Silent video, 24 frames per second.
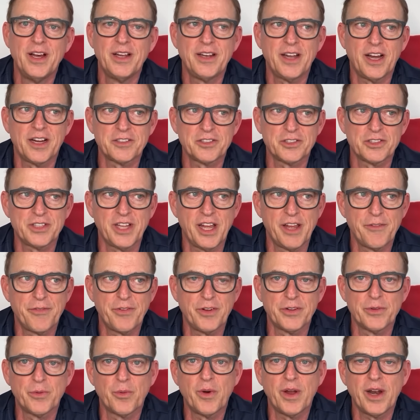Doctor
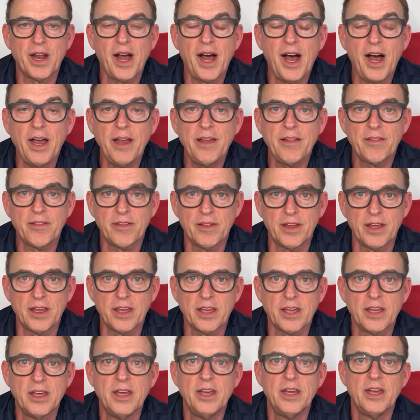Stanfield, what I think